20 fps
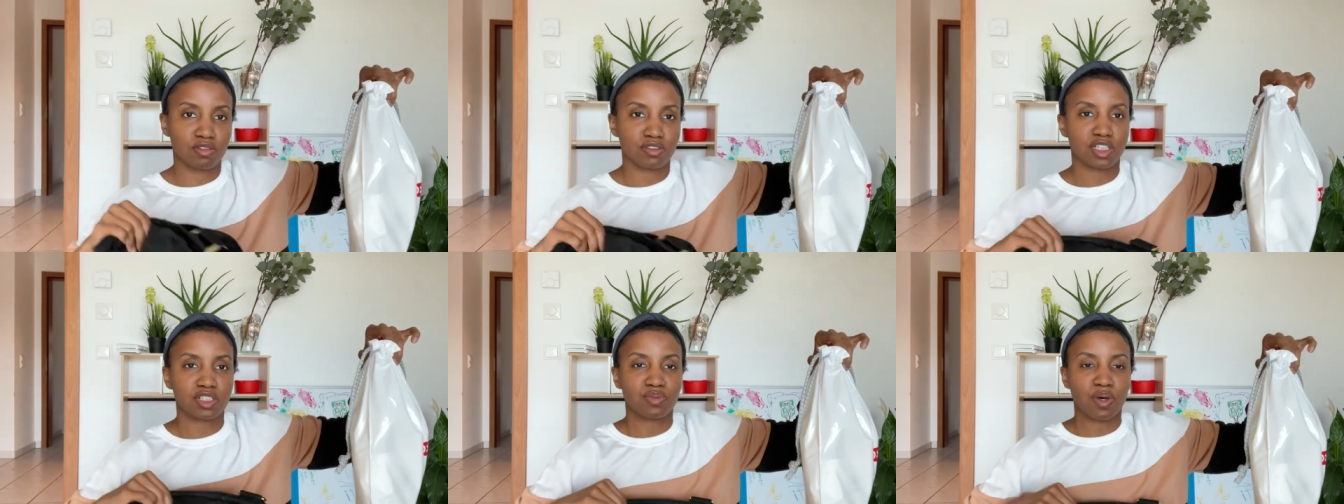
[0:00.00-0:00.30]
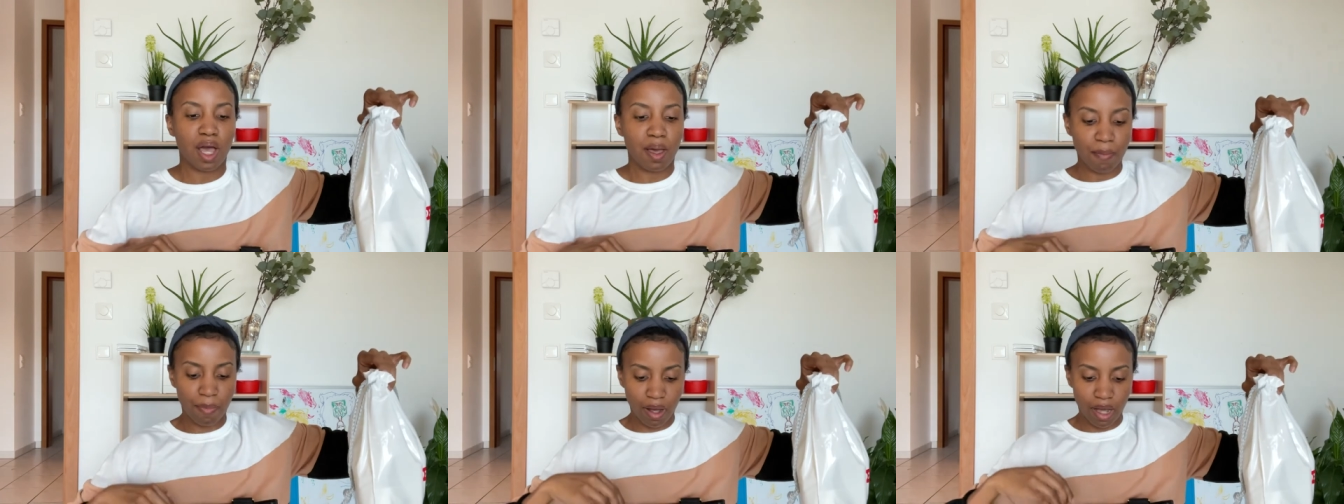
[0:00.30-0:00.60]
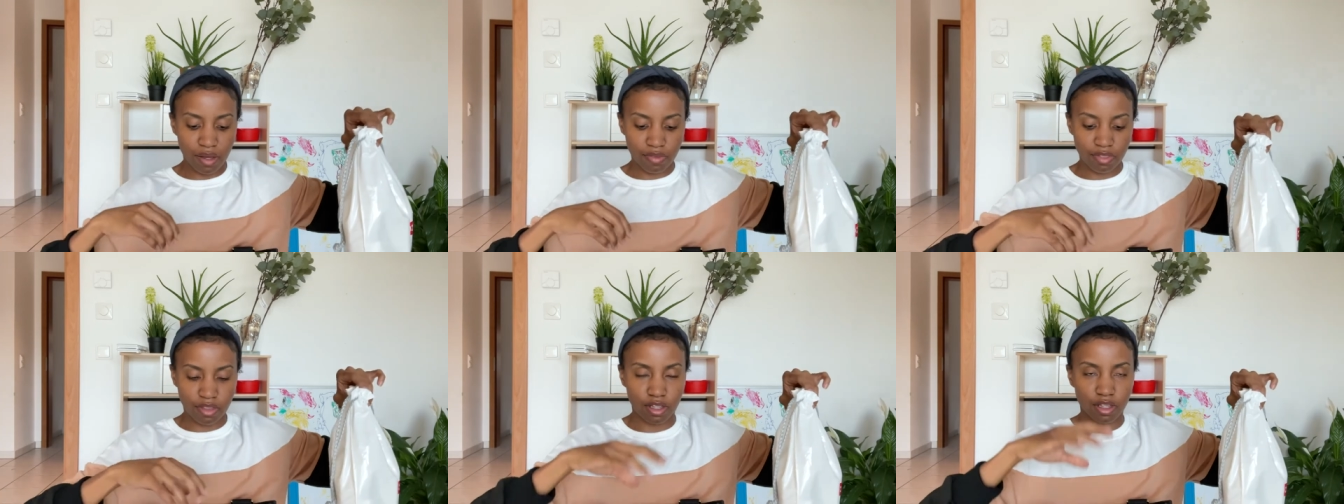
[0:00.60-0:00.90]
That's why I
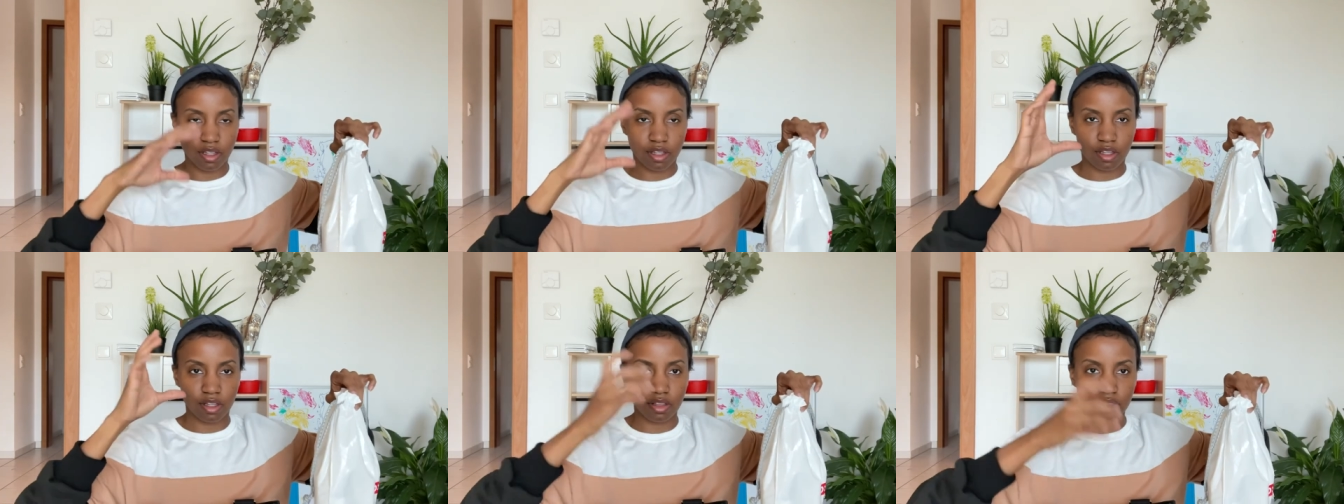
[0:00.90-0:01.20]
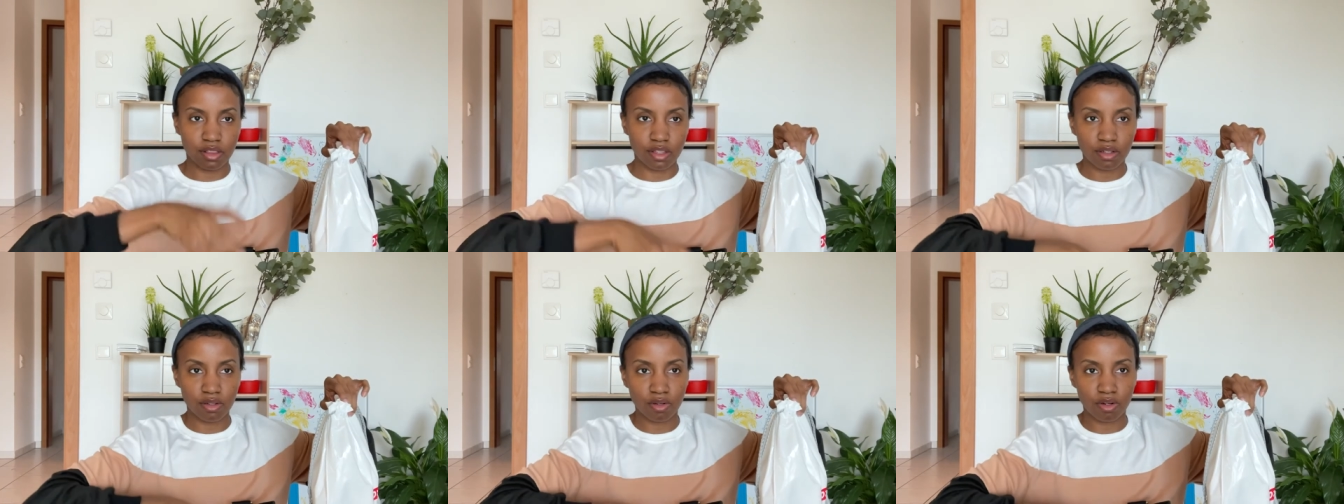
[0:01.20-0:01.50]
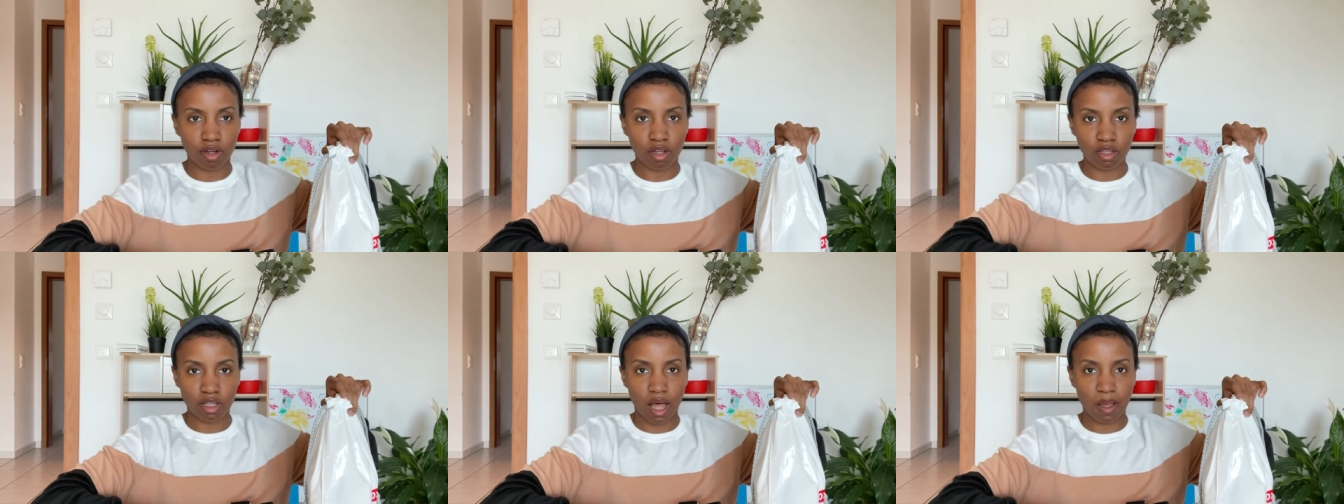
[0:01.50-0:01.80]
bought the little
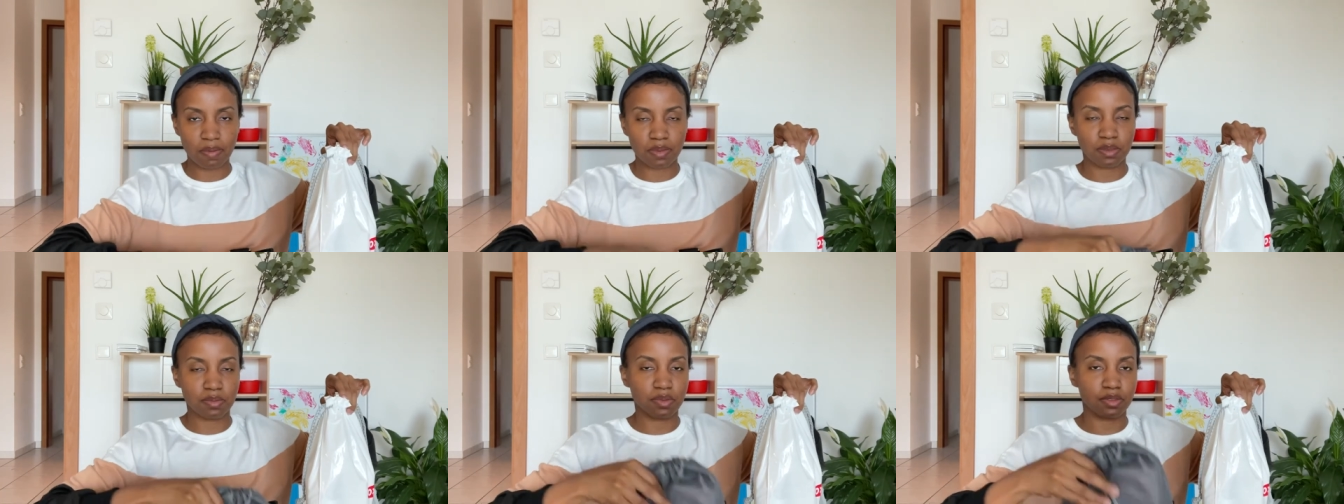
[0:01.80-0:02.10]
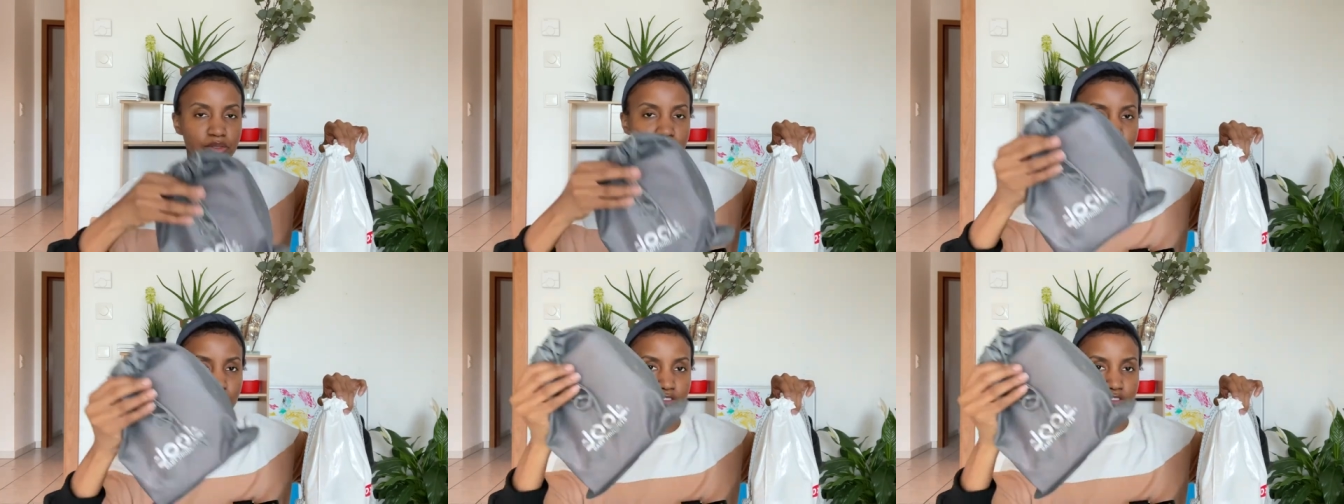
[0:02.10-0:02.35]
collapsible,